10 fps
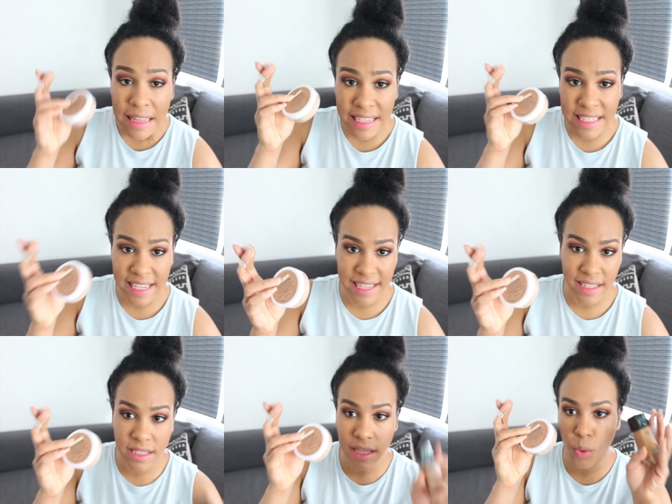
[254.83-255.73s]
this
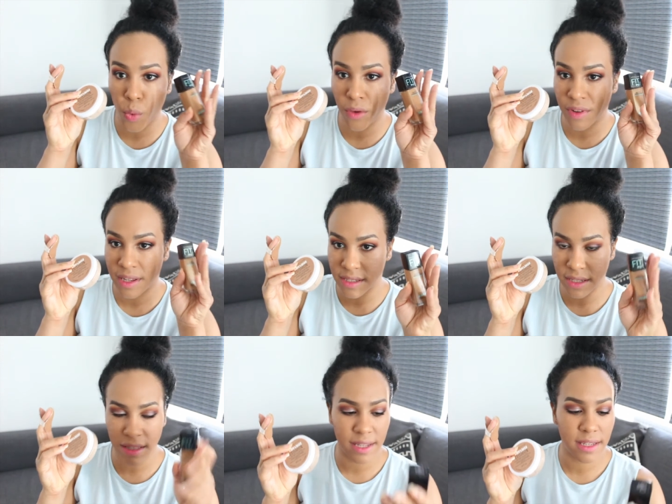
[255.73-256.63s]
is the equivalent
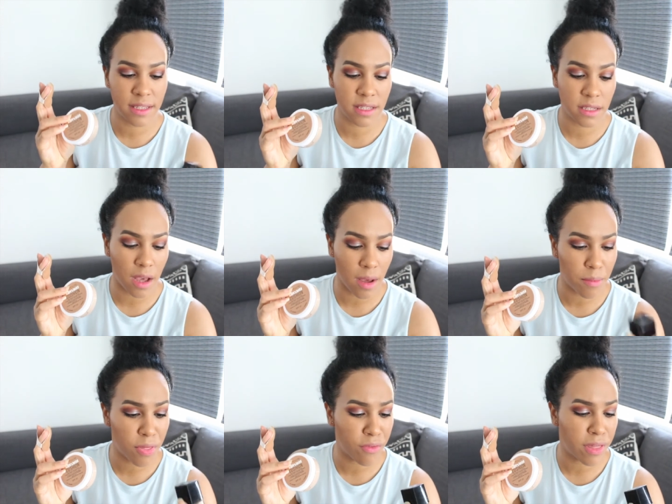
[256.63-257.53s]
to this
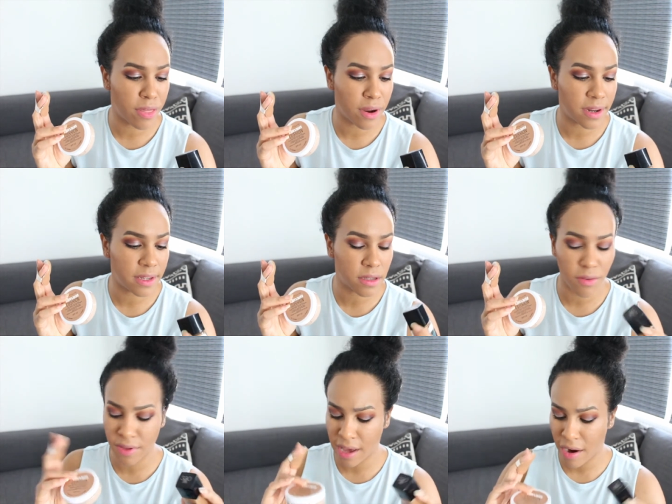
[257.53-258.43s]
330
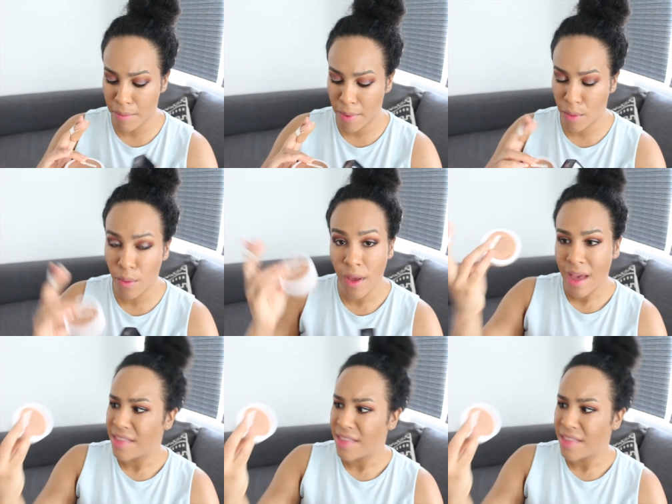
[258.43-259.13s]
Toffee Caramel.